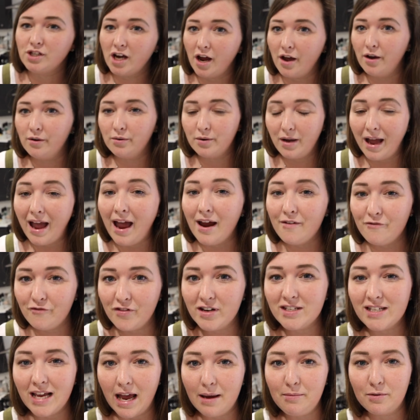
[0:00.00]
joke,
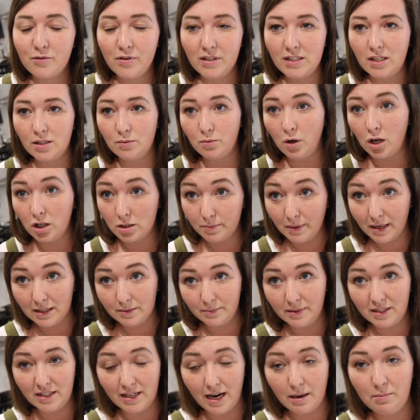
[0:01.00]
every time Chris has walked
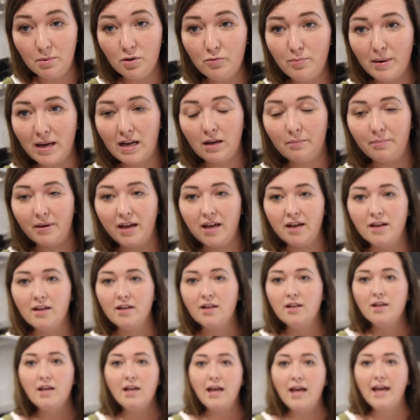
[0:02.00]
past me today, move back a bit,
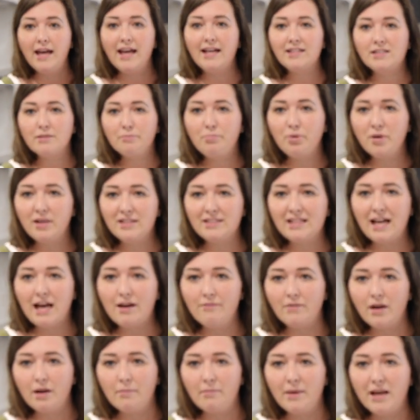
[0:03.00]
he hasn't put his
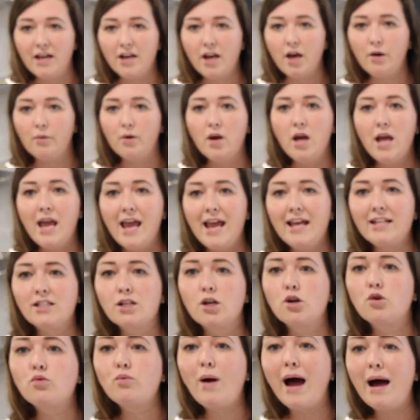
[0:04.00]
arm around me. No, he's
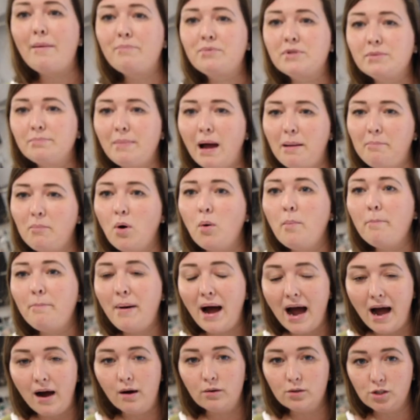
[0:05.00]
grabbed my mum
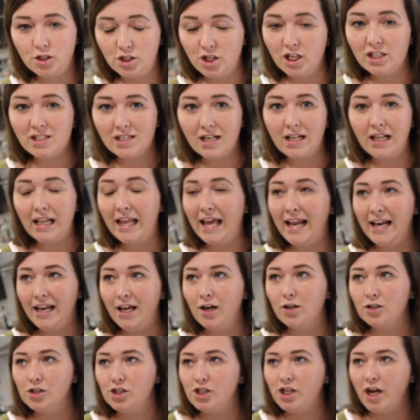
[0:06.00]
pouch that's
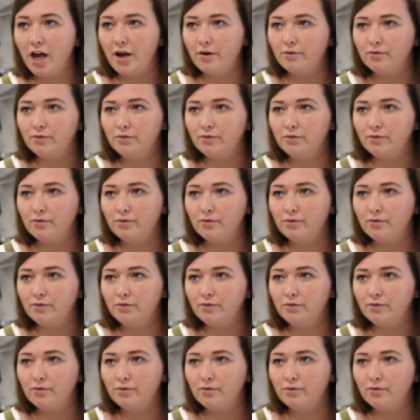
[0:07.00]
clearly on show.